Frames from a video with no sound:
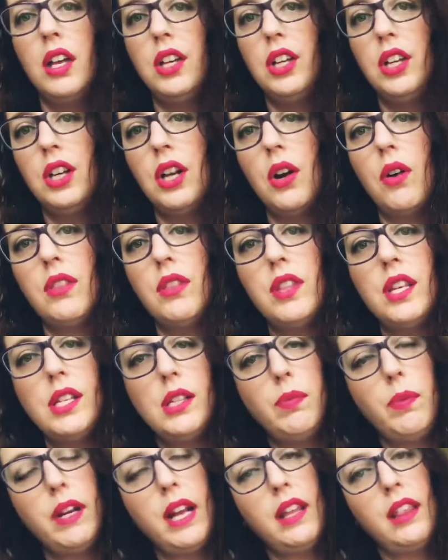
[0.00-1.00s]
you know,
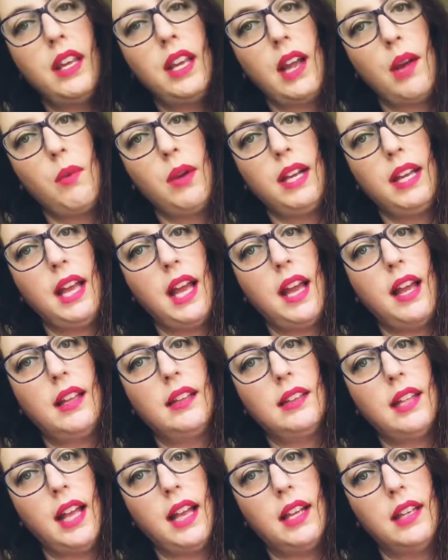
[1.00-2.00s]
this one I think I want to
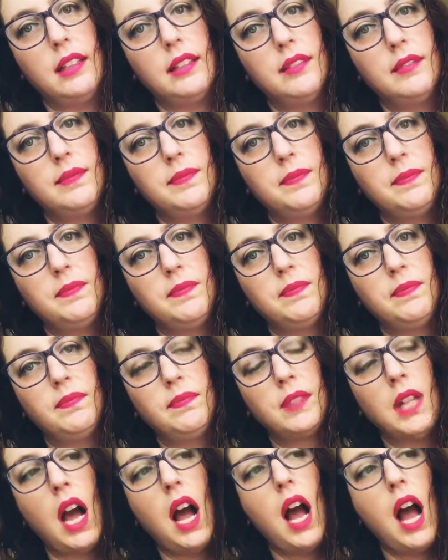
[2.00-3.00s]
get like
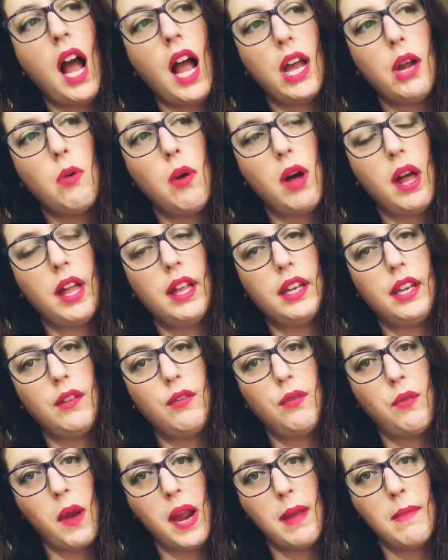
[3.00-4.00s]
a high quality
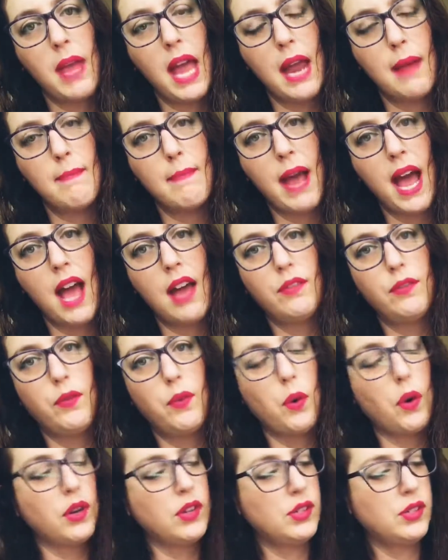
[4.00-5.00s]
frame and mat
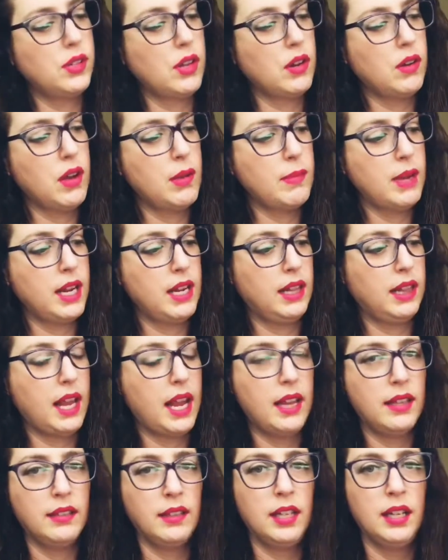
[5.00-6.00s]
for. So I might
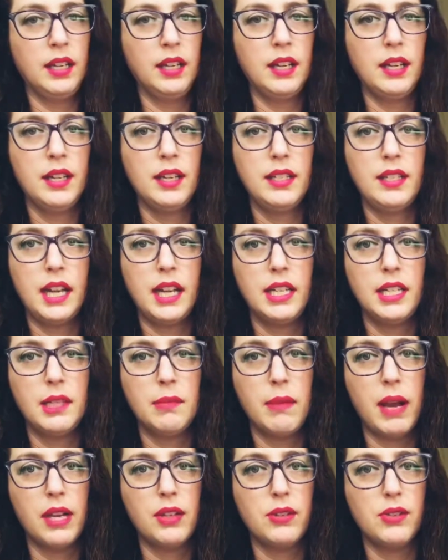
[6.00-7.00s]
like take it to
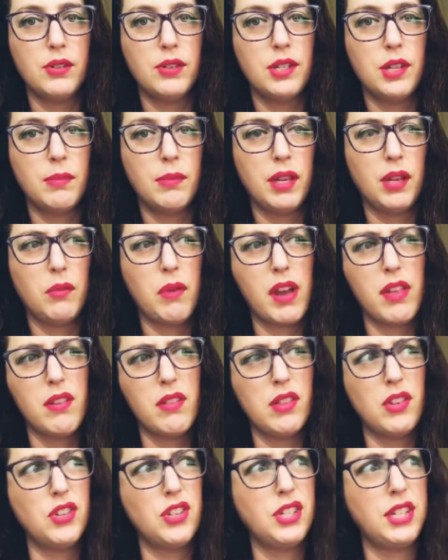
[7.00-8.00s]
Michael's or something rather
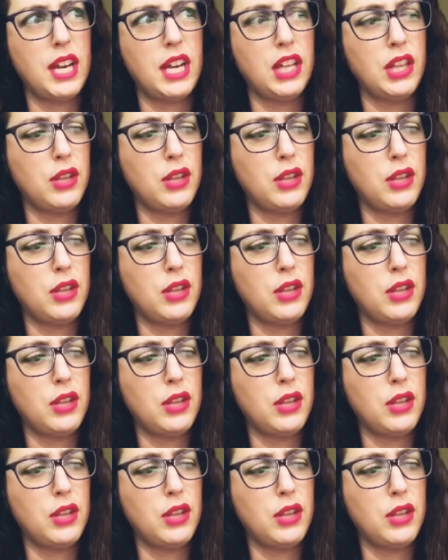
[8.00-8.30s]
than just getting